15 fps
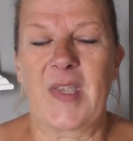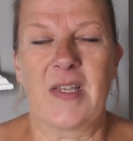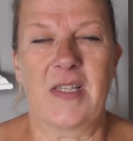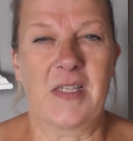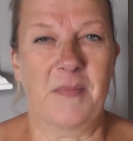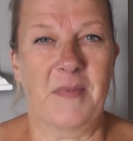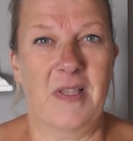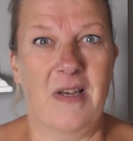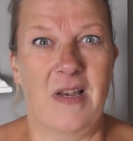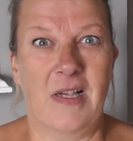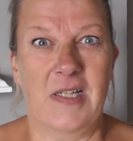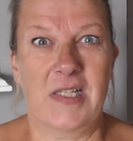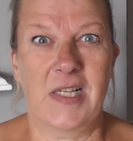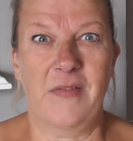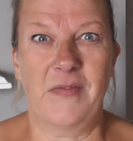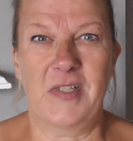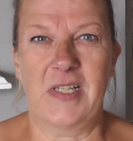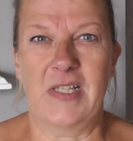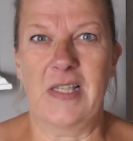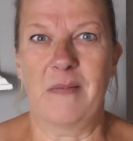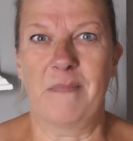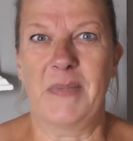of the
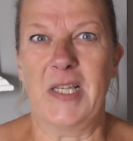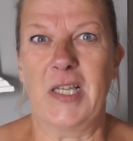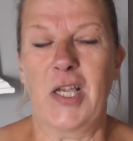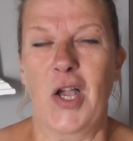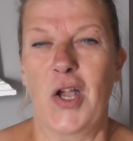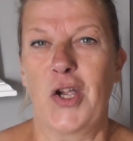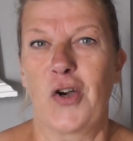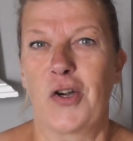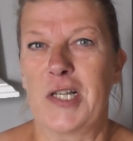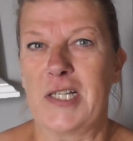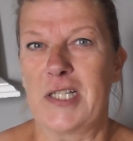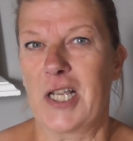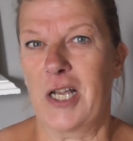negativity that had been going on in